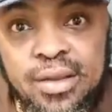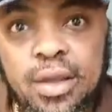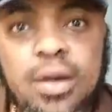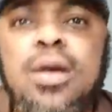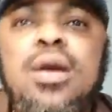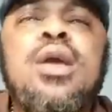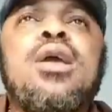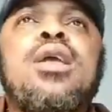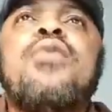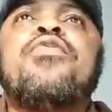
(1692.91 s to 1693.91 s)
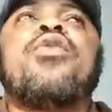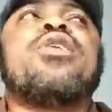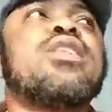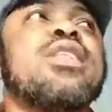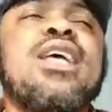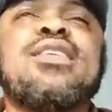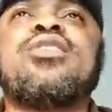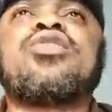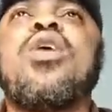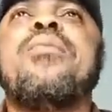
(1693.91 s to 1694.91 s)
if for instance
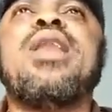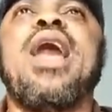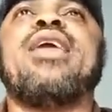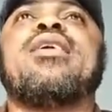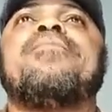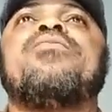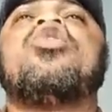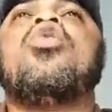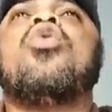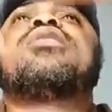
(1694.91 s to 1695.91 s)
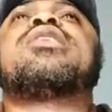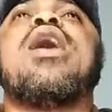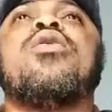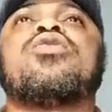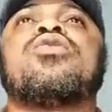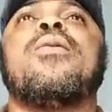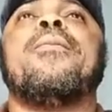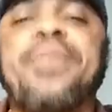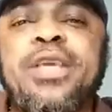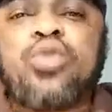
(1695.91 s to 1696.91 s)
it's coming like the old South
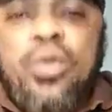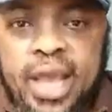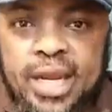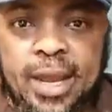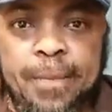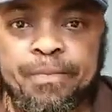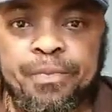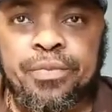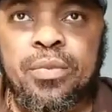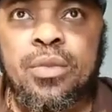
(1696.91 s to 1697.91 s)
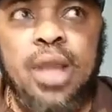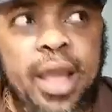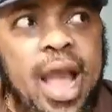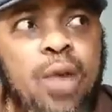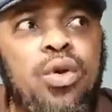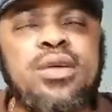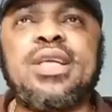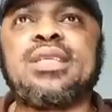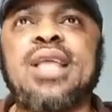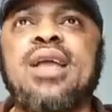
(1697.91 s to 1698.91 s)
be together, and I will
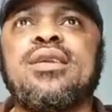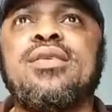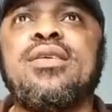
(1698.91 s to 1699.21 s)
understand.